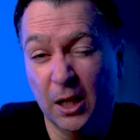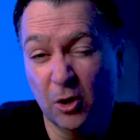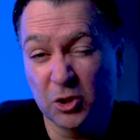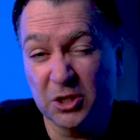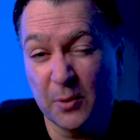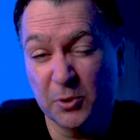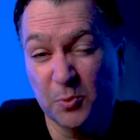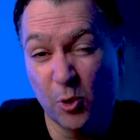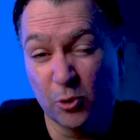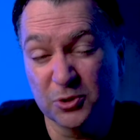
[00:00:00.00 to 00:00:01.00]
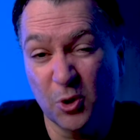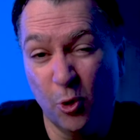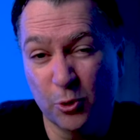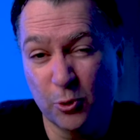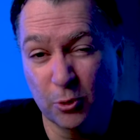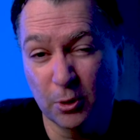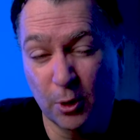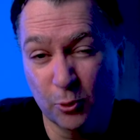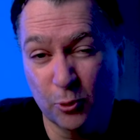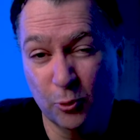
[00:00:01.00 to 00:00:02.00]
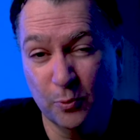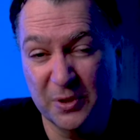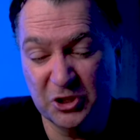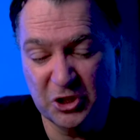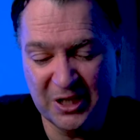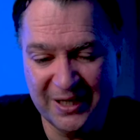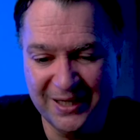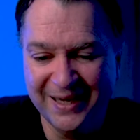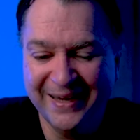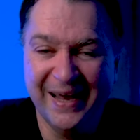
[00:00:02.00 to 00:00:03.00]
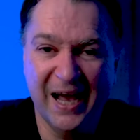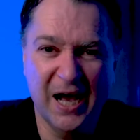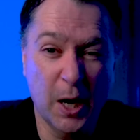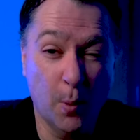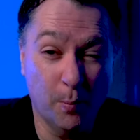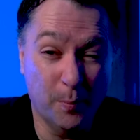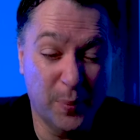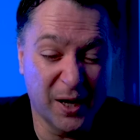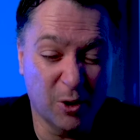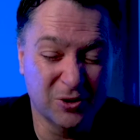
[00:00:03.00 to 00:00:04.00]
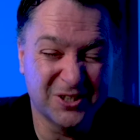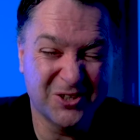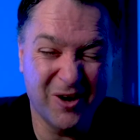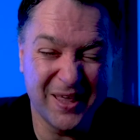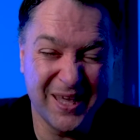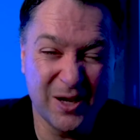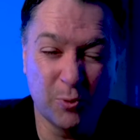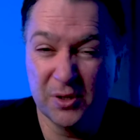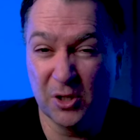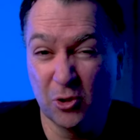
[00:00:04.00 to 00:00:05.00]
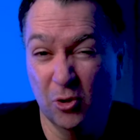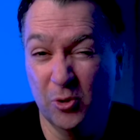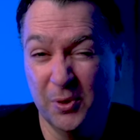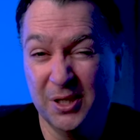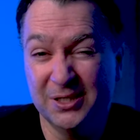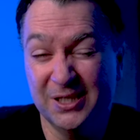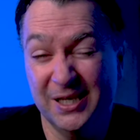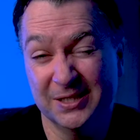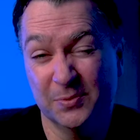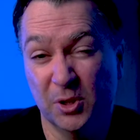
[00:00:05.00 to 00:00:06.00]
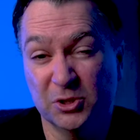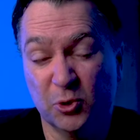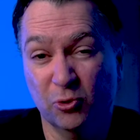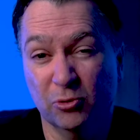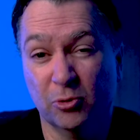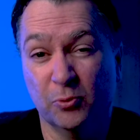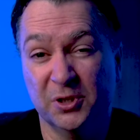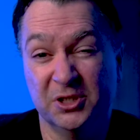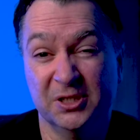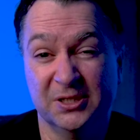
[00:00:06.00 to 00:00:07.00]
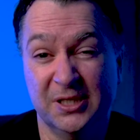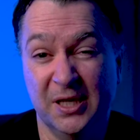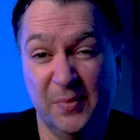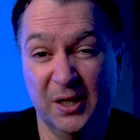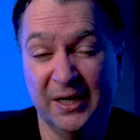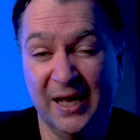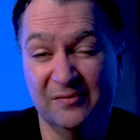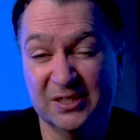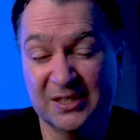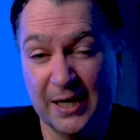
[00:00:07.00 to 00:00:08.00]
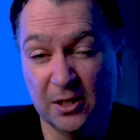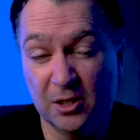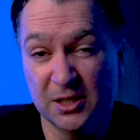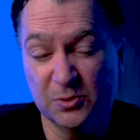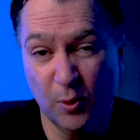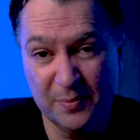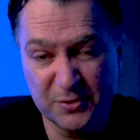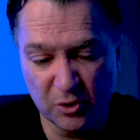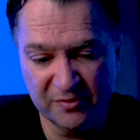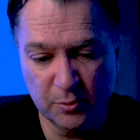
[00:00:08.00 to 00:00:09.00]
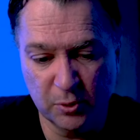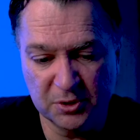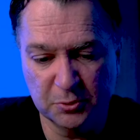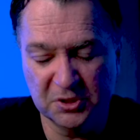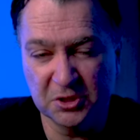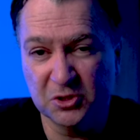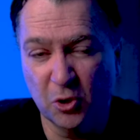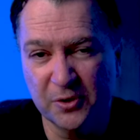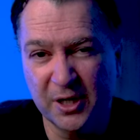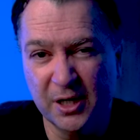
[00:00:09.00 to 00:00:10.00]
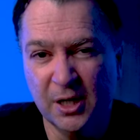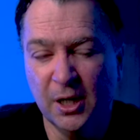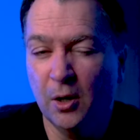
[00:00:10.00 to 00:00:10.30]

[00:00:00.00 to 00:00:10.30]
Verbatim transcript: large language models on your local machine. But also I think where they're going with this is much cooler, which is the ability to have a standardized web server, which we just saw there,